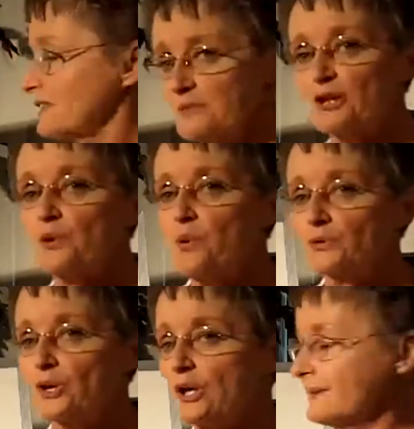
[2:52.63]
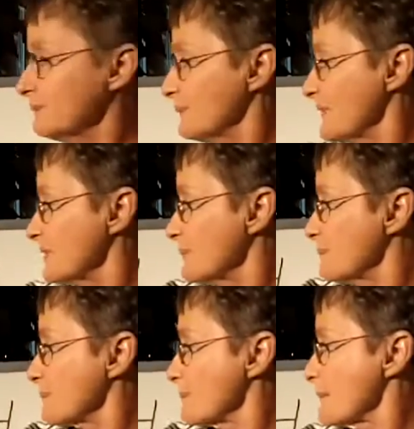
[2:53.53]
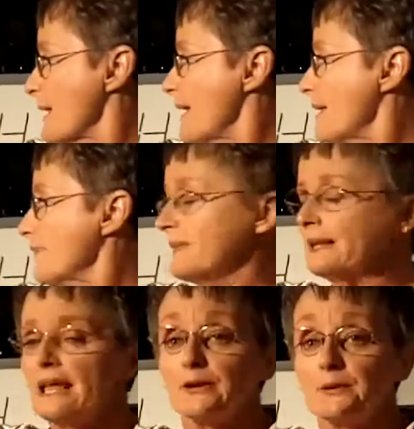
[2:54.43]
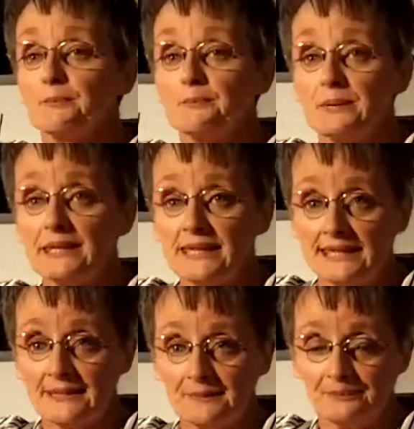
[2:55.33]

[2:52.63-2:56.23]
So let me go over all of them with you. The letter B